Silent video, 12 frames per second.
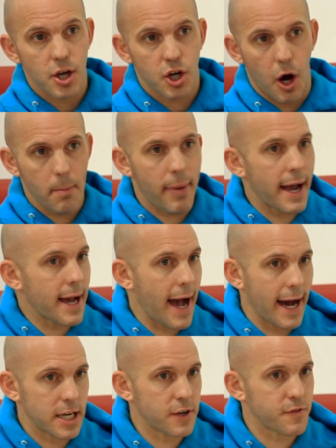Come buy a
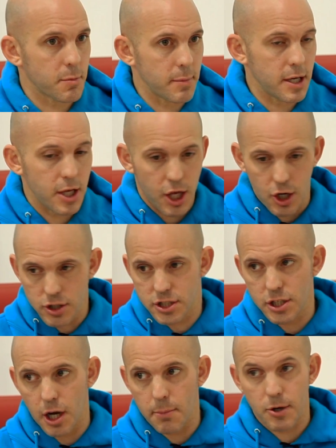Honda from me. Here's
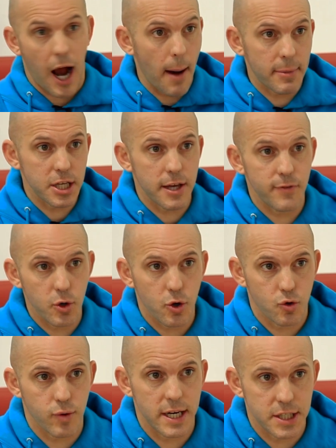the number. I'm going to give you a
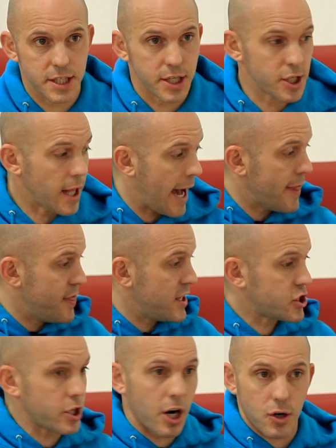great deal on
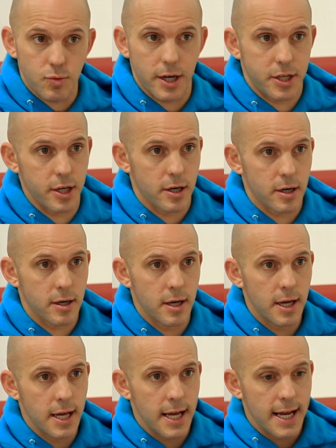this car right here."
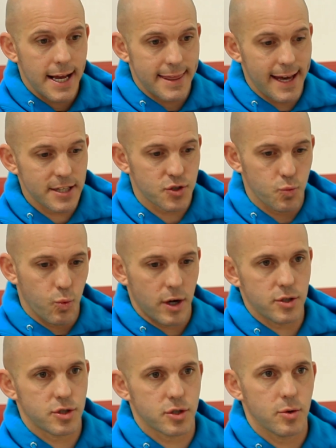That's
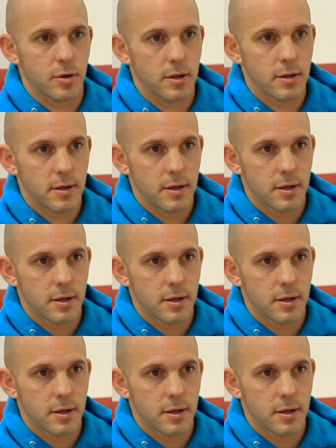one school.